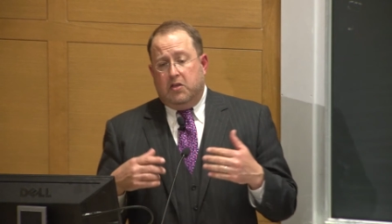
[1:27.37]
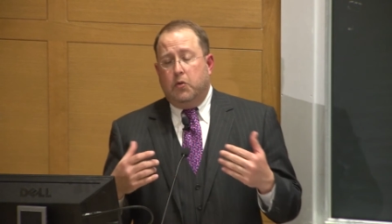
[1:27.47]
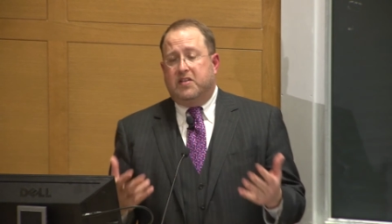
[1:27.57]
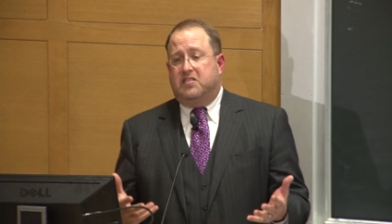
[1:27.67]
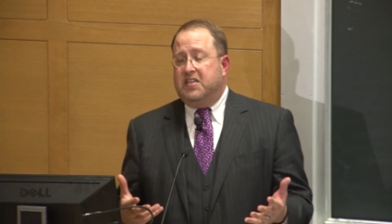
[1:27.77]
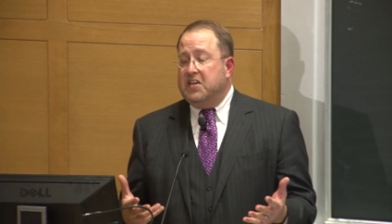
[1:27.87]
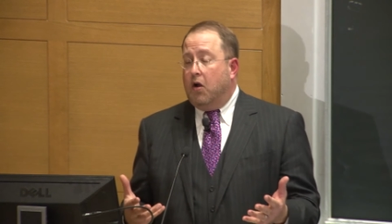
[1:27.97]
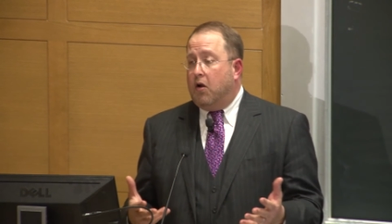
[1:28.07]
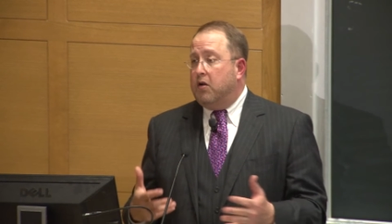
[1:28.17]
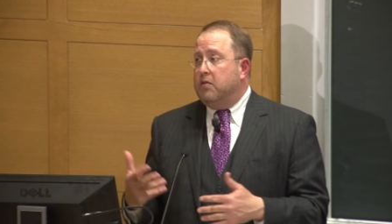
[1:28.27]

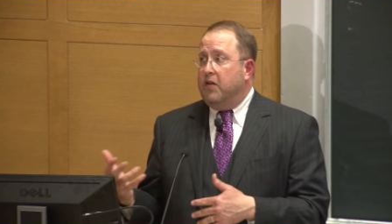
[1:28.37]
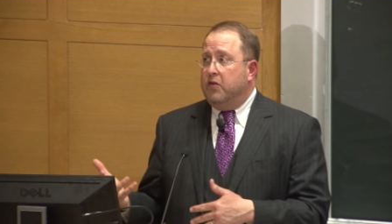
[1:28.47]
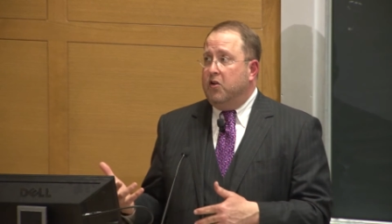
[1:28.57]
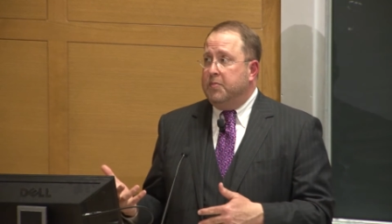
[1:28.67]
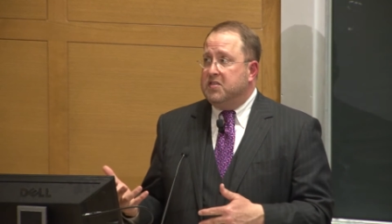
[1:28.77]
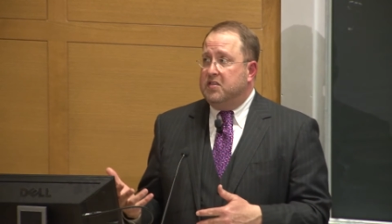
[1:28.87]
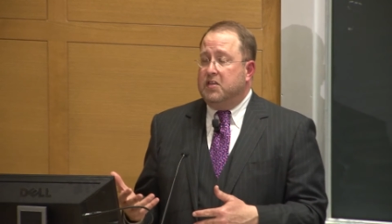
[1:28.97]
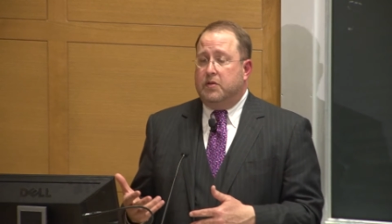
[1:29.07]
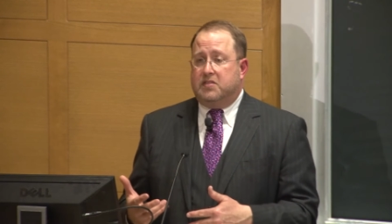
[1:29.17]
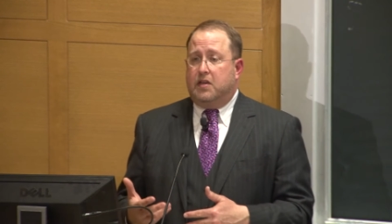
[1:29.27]
USTR, other elements
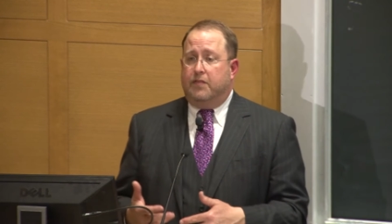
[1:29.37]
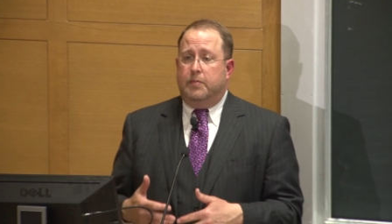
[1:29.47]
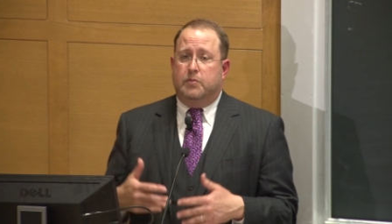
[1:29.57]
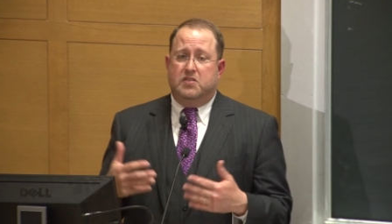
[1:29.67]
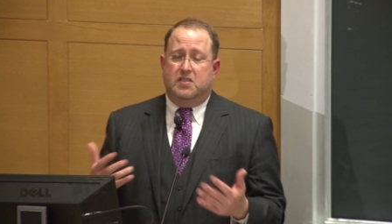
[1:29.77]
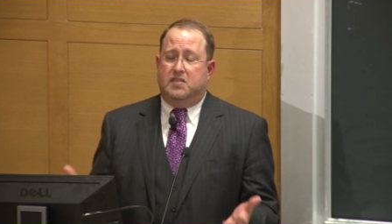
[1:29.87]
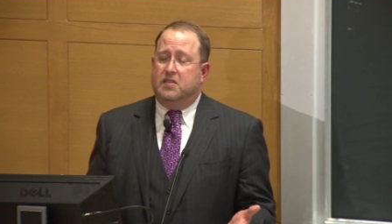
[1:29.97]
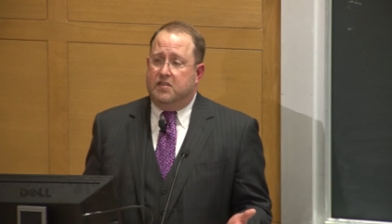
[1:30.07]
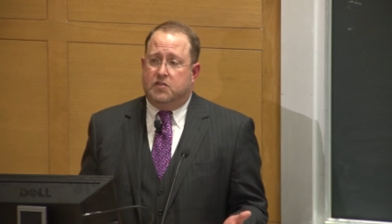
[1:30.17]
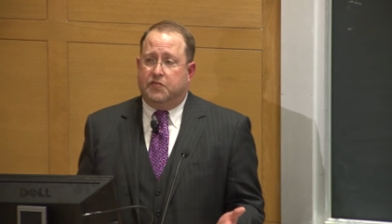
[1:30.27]
of the US government
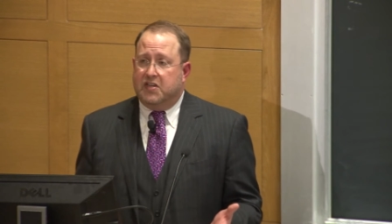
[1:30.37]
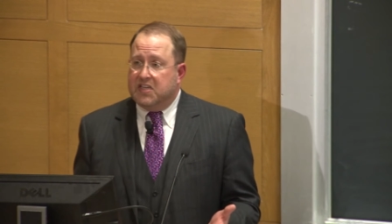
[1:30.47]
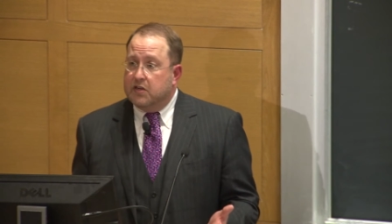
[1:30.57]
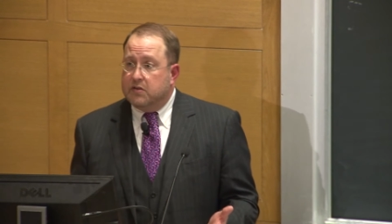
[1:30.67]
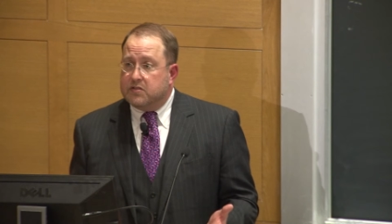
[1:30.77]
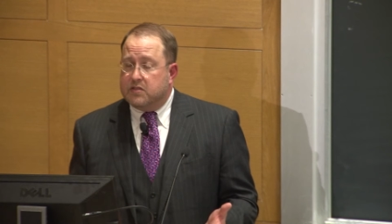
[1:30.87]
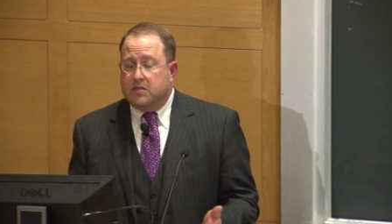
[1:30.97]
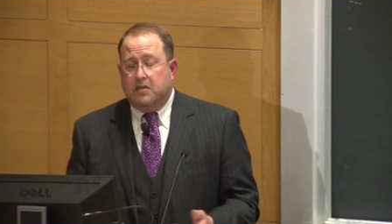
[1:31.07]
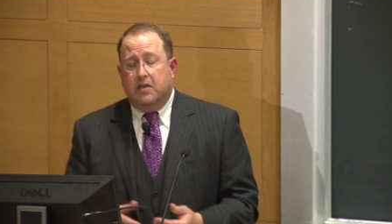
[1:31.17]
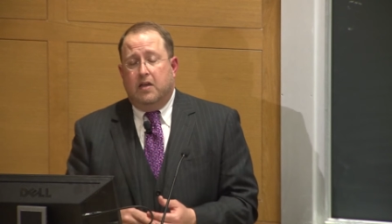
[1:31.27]
resisted this for
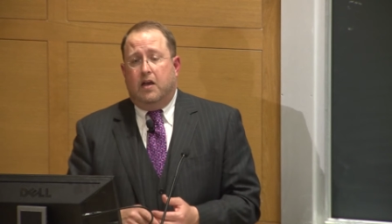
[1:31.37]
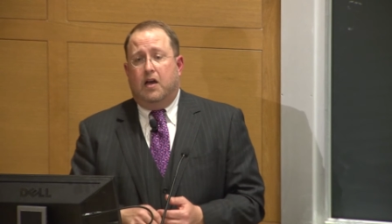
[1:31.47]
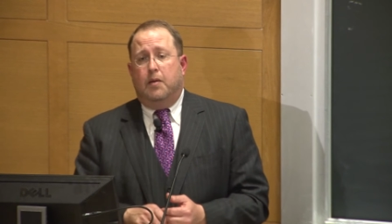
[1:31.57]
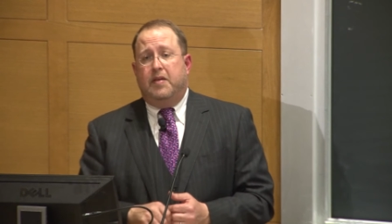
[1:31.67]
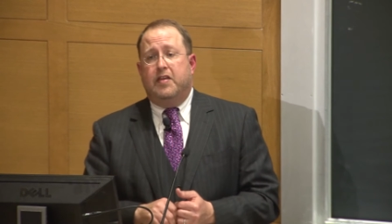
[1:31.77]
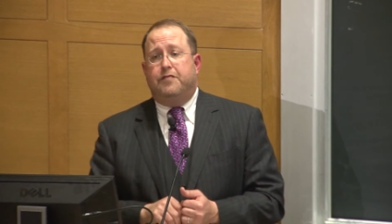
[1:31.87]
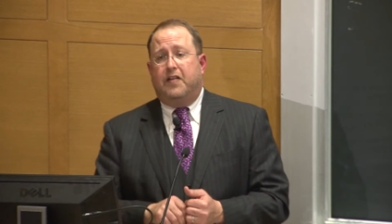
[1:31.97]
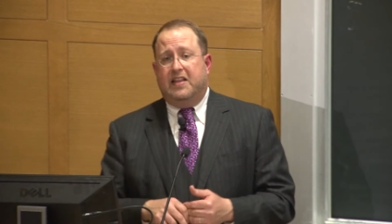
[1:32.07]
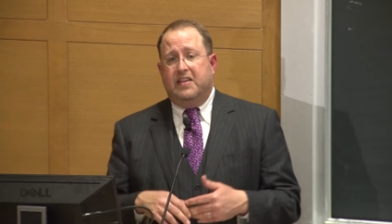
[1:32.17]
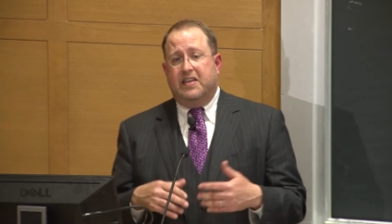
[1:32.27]
years. Um, and then
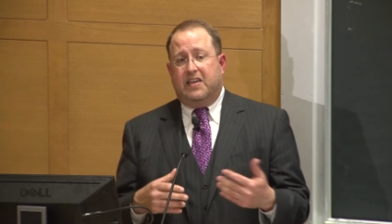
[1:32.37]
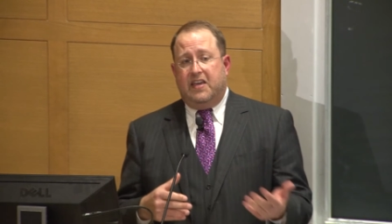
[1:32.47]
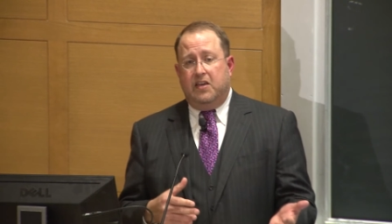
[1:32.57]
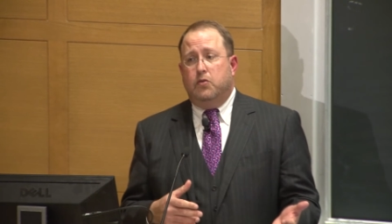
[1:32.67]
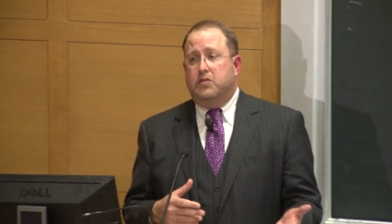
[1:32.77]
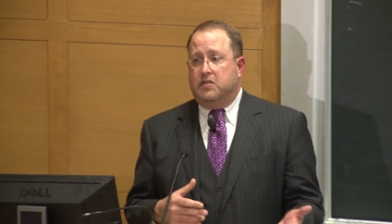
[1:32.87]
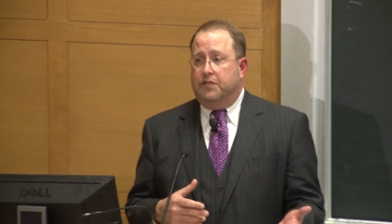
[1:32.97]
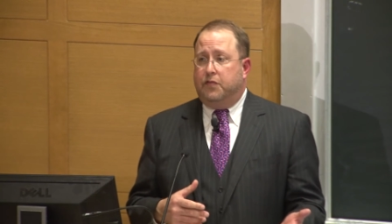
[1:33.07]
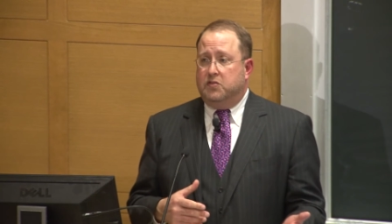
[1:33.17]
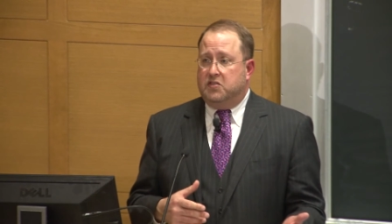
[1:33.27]
finally, Nokia was
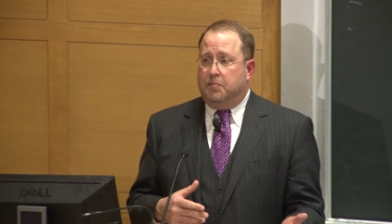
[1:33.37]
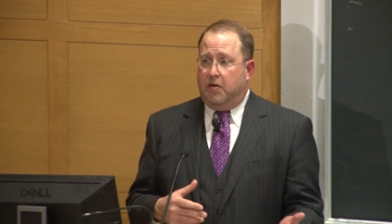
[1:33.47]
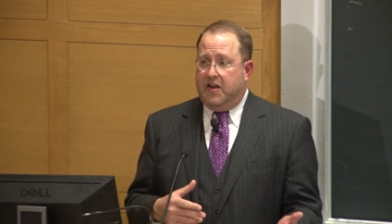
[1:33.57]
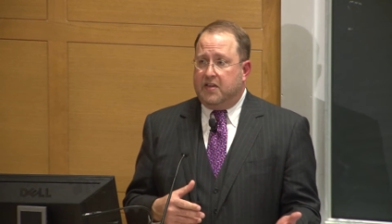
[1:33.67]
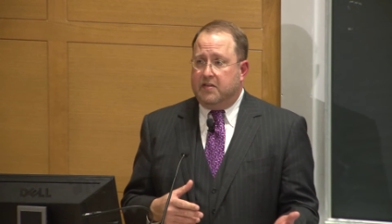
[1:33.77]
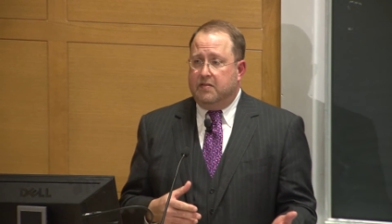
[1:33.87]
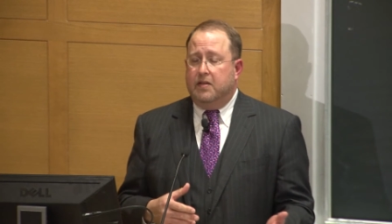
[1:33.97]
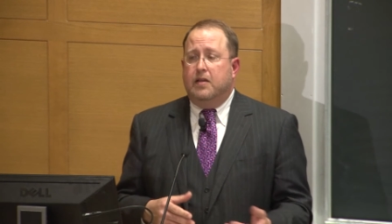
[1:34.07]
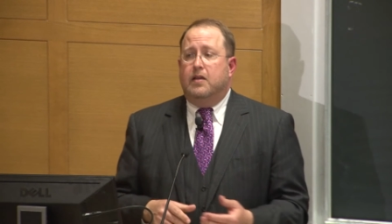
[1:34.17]
the first to break.